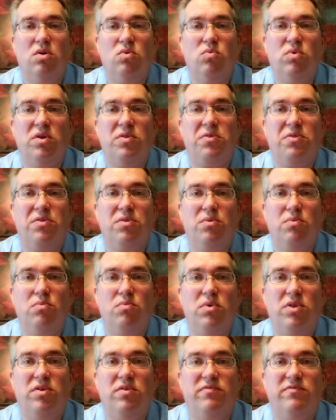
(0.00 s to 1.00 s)
with
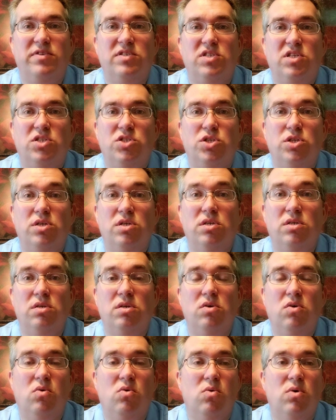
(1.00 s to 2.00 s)
your
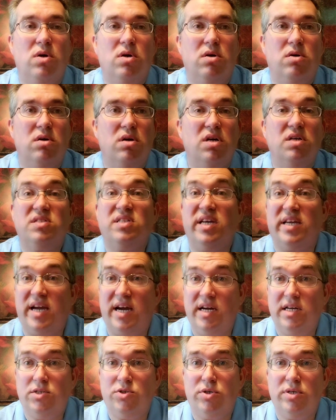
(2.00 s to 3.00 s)
physician or a
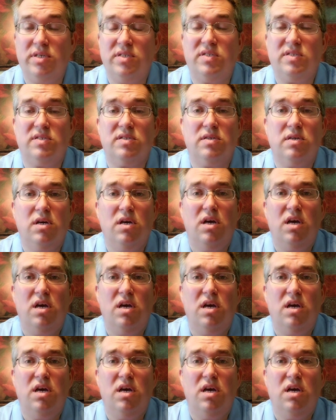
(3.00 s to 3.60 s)
psychiatrist